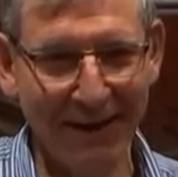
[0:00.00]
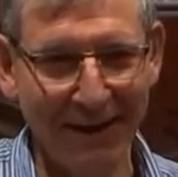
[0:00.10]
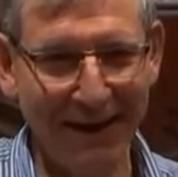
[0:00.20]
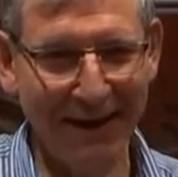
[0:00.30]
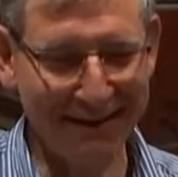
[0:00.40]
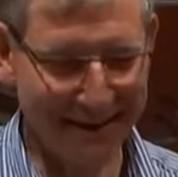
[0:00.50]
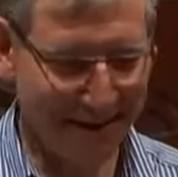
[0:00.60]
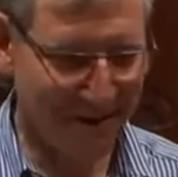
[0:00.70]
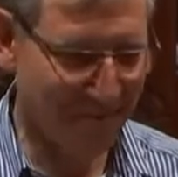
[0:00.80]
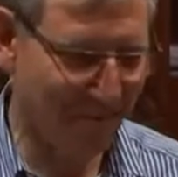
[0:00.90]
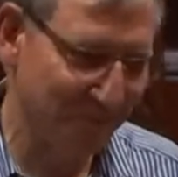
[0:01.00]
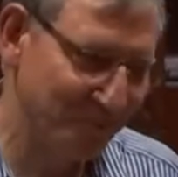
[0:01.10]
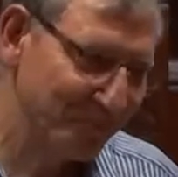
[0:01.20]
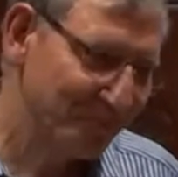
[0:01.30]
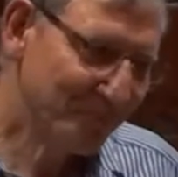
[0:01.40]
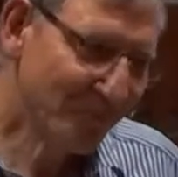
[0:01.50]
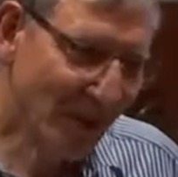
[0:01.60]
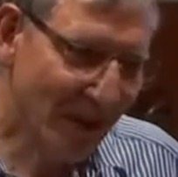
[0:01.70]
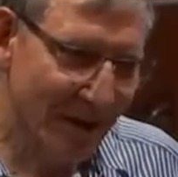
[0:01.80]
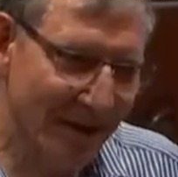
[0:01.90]
And
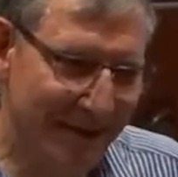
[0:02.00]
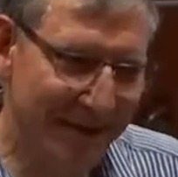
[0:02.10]
I